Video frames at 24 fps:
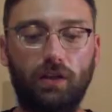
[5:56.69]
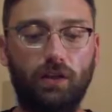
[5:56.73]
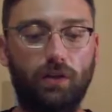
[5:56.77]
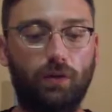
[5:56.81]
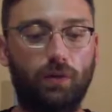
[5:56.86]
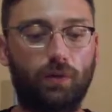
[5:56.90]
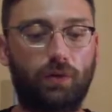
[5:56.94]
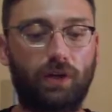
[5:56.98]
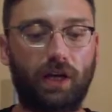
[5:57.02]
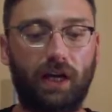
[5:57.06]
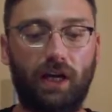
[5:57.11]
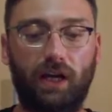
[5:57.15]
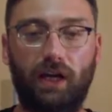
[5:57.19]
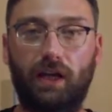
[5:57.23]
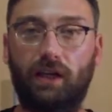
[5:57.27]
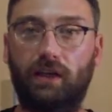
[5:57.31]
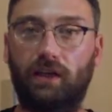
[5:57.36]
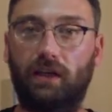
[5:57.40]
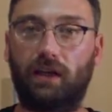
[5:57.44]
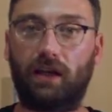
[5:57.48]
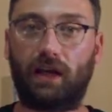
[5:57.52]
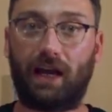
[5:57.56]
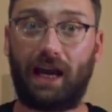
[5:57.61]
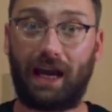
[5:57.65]
you
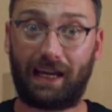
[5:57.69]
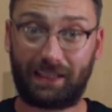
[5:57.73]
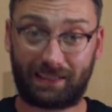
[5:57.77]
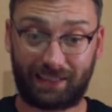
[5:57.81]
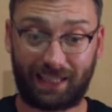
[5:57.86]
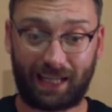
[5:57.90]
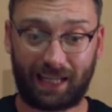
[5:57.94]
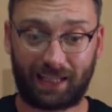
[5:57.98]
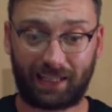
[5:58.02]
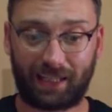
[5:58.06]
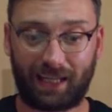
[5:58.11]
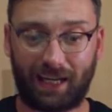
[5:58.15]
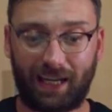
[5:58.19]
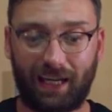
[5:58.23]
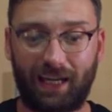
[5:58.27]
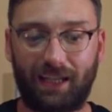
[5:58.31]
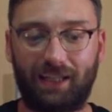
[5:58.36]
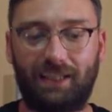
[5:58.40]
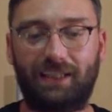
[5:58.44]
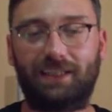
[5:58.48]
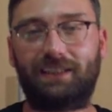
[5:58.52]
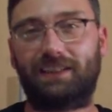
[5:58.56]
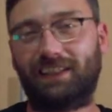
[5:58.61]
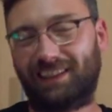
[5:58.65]
can add that there.
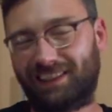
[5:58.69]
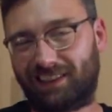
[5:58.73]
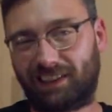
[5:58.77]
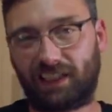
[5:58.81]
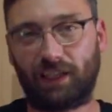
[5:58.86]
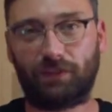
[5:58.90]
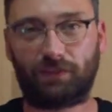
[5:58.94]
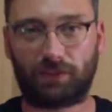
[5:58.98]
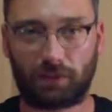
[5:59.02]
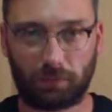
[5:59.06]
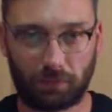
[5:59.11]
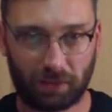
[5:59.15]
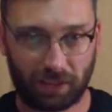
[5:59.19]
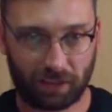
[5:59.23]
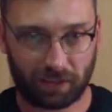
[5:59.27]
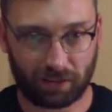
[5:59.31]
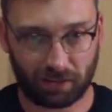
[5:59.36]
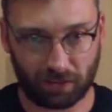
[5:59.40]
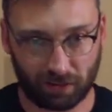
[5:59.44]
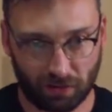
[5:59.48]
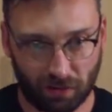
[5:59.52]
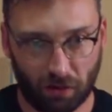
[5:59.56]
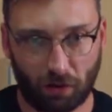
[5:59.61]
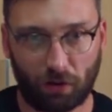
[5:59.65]
This gives them an
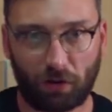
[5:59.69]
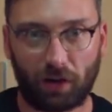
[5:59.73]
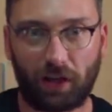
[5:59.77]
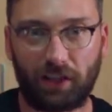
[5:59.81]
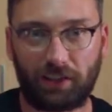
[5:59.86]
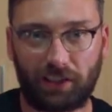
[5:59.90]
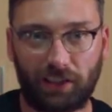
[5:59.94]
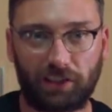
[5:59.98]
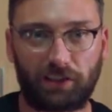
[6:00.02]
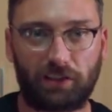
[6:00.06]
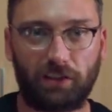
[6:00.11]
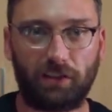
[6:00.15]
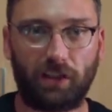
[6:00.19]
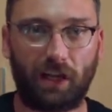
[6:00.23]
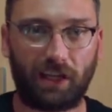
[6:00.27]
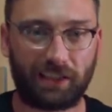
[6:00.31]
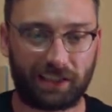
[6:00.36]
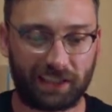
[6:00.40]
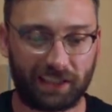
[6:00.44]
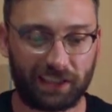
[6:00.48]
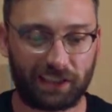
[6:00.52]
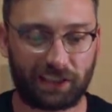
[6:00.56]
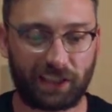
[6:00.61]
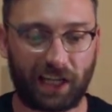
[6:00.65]
additional
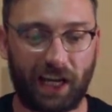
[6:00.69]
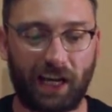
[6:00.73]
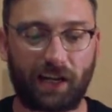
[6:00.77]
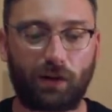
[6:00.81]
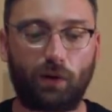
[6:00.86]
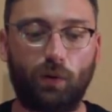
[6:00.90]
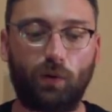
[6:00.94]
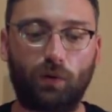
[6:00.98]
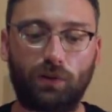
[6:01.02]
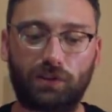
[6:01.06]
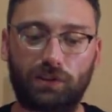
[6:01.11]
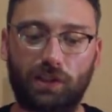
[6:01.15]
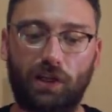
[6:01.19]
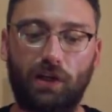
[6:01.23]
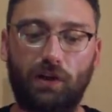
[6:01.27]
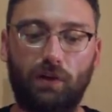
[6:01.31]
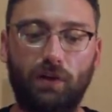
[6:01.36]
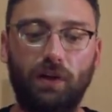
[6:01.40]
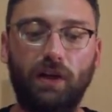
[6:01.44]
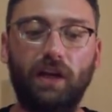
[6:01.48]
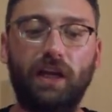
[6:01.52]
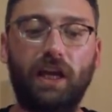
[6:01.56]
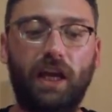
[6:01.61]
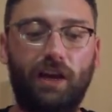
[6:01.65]
ID check. Also,
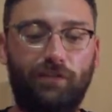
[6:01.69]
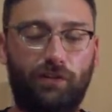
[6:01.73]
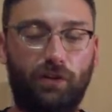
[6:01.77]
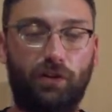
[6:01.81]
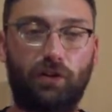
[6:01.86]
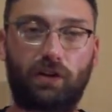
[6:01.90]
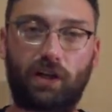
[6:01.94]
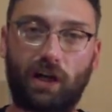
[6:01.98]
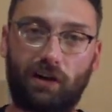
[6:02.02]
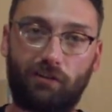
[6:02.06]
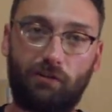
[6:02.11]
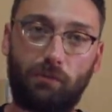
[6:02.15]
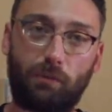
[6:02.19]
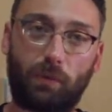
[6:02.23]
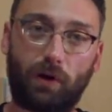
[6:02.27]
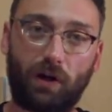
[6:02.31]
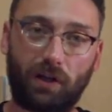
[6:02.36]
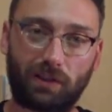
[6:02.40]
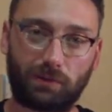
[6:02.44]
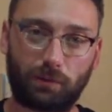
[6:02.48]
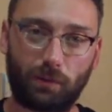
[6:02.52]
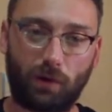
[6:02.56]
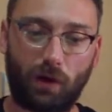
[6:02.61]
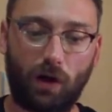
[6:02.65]
if you're a current
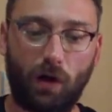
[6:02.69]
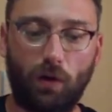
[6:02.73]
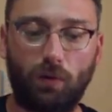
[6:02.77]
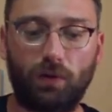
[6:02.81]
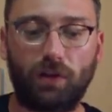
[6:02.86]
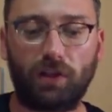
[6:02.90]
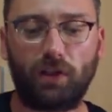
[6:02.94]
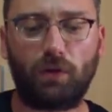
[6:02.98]
passport holder,